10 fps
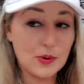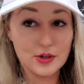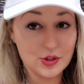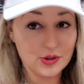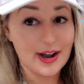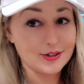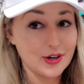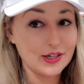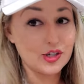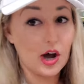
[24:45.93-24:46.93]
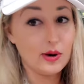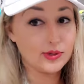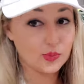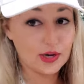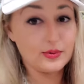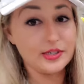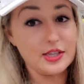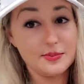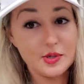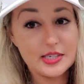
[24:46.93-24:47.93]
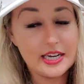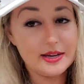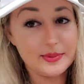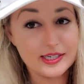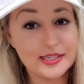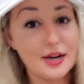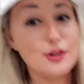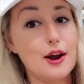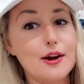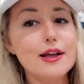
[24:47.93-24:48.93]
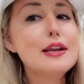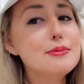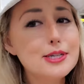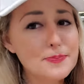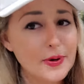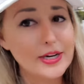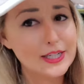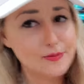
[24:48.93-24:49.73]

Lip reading: Porsche tractor I saw was when I went to the museum in Stuttgart, and it was pretty